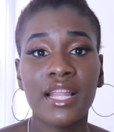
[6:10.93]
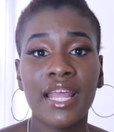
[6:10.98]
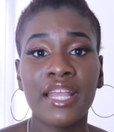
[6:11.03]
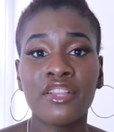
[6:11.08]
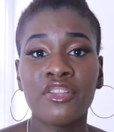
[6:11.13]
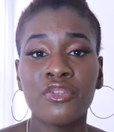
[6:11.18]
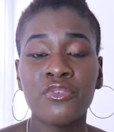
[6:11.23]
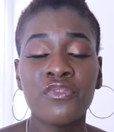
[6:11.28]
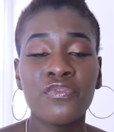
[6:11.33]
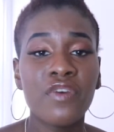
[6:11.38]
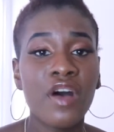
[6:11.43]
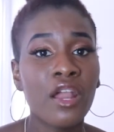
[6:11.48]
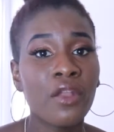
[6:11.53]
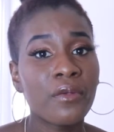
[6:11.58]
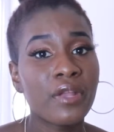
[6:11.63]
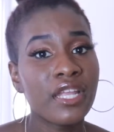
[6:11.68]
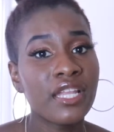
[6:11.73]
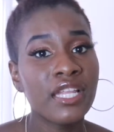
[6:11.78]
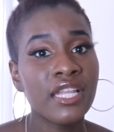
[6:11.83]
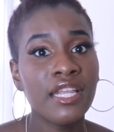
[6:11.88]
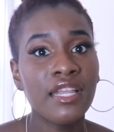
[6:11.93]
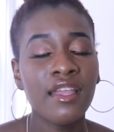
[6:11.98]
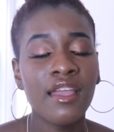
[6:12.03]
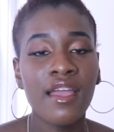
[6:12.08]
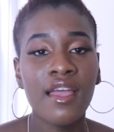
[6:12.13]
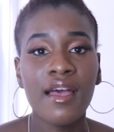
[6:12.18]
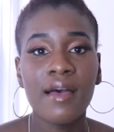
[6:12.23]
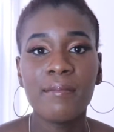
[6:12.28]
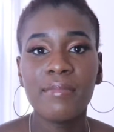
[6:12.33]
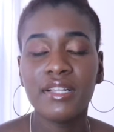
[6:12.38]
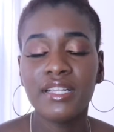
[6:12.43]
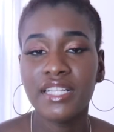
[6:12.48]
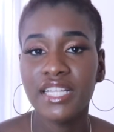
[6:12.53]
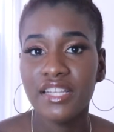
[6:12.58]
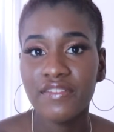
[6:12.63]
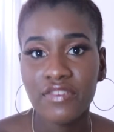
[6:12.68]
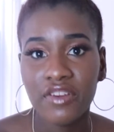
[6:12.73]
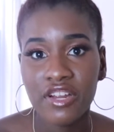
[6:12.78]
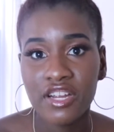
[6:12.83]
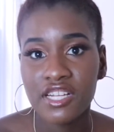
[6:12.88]
Like, do you follow any
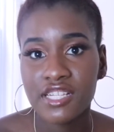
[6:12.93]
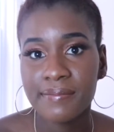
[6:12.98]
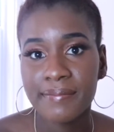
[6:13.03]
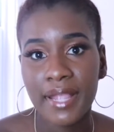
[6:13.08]
believers?